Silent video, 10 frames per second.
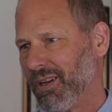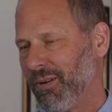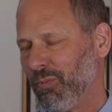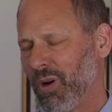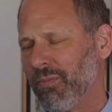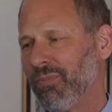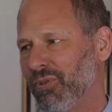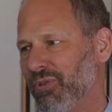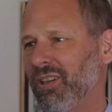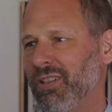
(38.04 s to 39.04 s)
I
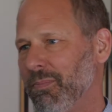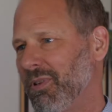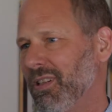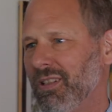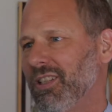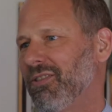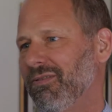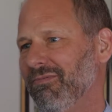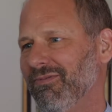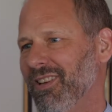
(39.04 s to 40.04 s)
was attempting to
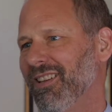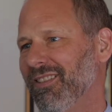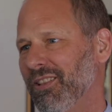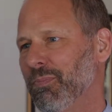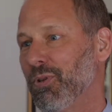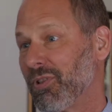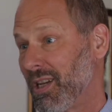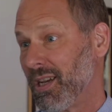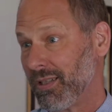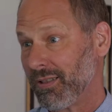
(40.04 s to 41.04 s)
teach computer
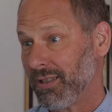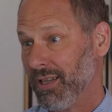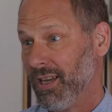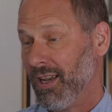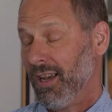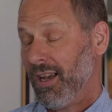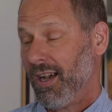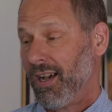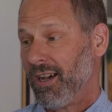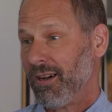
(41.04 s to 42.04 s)
science
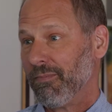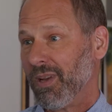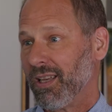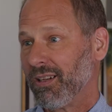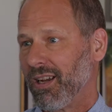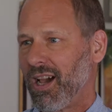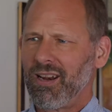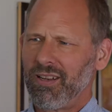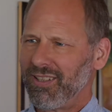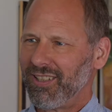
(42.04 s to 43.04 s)
and
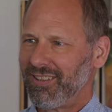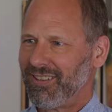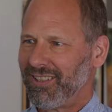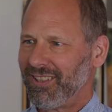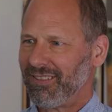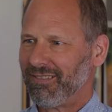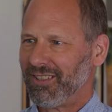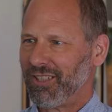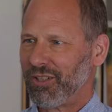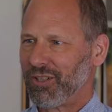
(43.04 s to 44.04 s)
got on
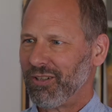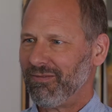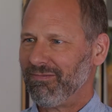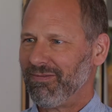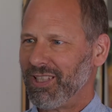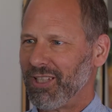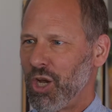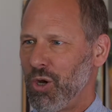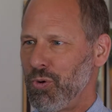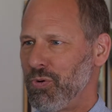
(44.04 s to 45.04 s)
the
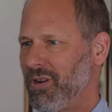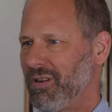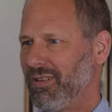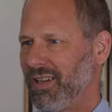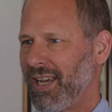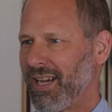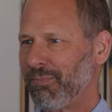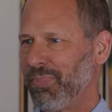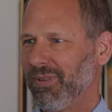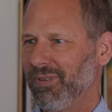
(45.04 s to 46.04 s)
code
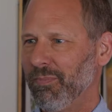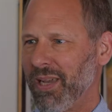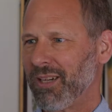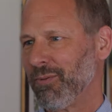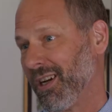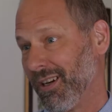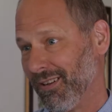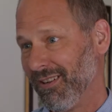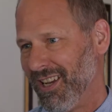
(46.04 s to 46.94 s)
app bandwagon